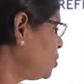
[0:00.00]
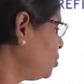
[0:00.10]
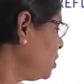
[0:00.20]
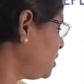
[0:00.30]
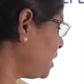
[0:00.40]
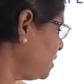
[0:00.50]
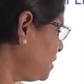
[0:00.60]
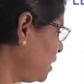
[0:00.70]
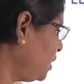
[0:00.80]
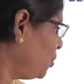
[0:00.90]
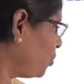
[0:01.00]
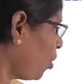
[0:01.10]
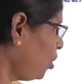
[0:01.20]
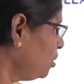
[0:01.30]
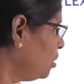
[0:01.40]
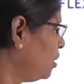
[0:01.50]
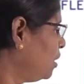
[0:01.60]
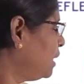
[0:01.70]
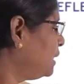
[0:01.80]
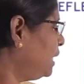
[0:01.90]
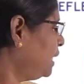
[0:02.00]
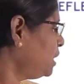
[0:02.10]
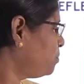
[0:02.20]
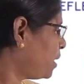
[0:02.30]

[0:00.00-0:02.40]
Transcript: to the sensory neuron, then it